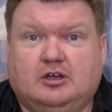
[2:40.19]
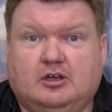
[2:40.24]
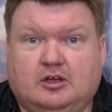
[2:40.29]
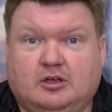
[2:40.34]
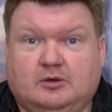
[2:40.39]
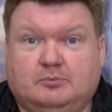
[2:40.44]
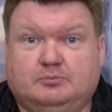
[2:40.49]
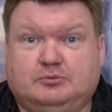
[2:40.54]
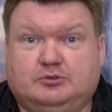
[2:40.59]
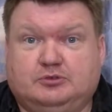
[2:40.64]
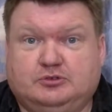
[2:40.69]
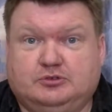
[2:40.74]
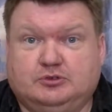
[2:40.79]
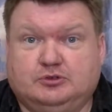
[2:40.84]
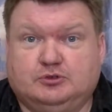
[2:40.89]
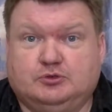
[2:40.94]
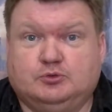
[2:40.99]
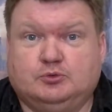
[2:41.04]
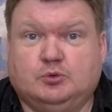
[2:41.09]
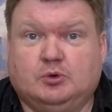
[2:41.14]
up
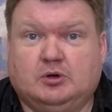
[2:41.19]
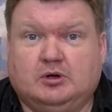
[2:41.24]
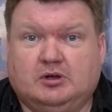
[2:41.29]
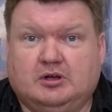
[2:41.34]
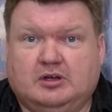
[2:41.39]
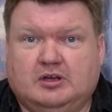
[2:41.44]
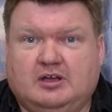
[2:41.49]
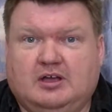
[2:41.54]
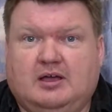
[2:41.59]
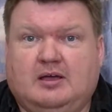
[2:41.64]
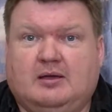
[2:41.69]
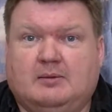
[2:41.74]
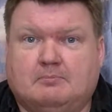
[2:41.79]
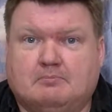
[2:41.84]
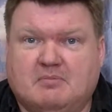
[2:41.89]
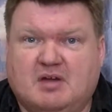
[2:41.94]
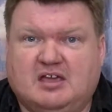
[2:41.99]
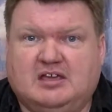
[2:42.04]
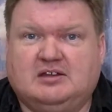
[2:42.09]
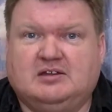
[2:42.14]
to a
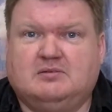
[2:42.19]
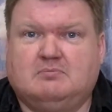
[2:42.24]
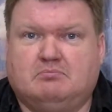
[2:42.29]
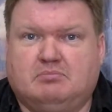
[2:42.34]
main